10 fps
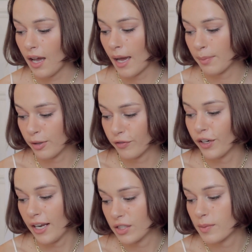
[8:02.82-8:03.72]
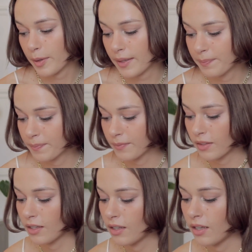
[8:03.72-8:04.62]
I prefer hairspray.
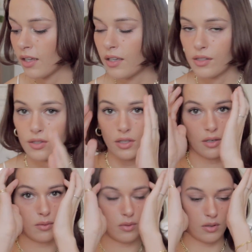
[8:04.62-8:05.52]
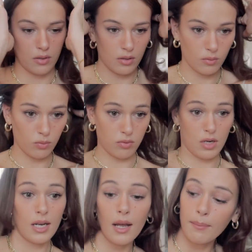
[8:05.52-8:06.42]
So
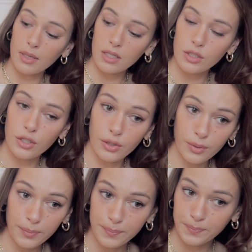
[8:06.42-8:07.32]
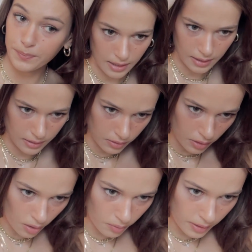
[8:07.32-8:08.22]
what I'm gonna do is
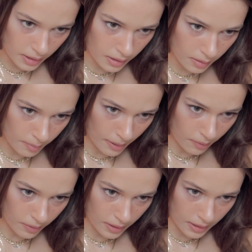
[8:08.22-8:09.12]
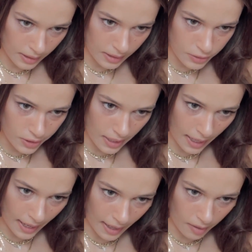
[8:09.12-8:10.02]
go in about
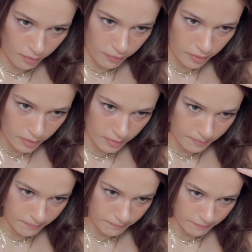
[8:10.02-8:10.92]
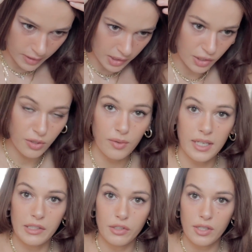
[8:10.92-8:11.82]
1.5 to 2
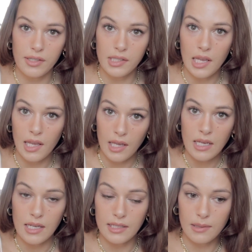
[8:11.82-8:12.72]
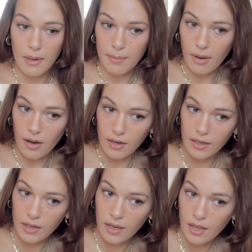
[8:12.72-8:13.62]
inches into my
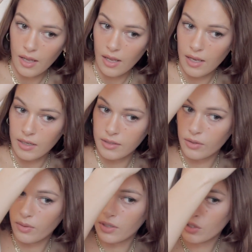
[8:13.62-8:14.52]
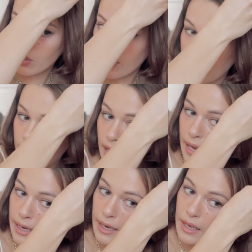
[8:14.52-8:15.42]
part and do a straight
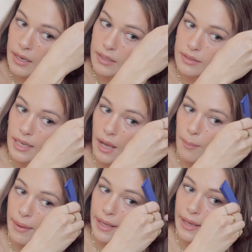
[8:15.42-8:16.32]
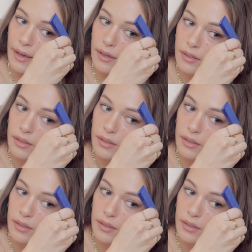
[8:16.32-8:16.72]
line down my hair.